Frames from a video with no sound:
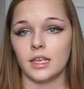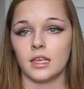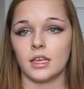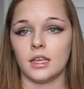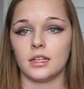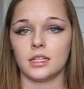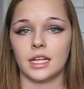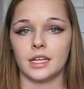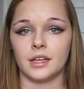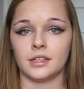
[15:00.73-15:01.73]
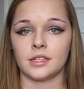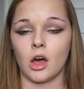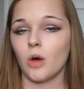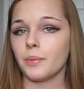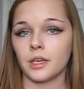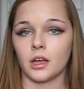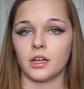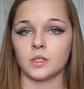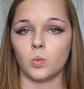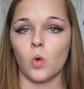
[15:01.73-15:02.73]
It is helping
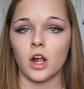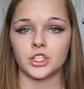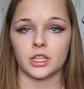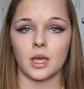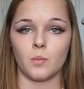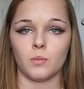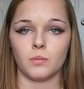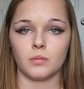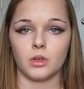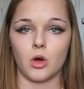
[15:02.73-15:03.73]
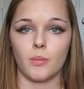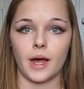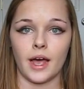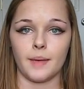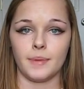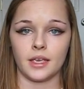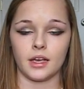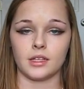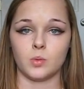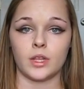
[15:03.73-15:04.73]
us watching them go by,
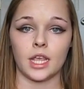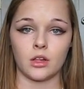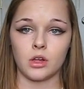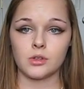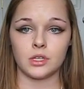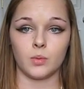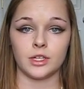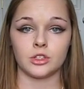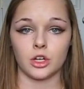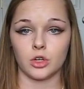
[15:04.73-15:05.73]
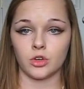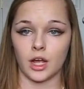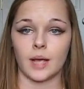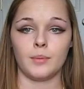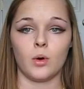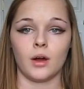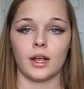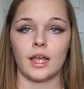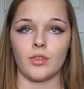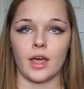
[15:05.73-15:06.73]
because when they closed it, we started crying more
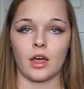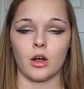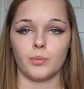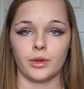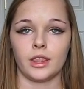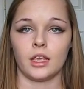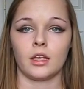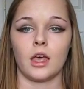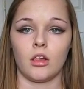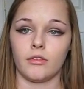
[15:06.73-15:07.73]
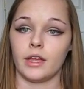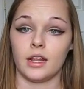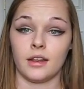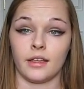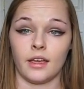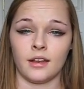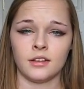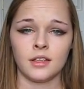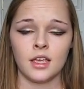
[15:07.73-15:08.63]
and like our breathing elevated again.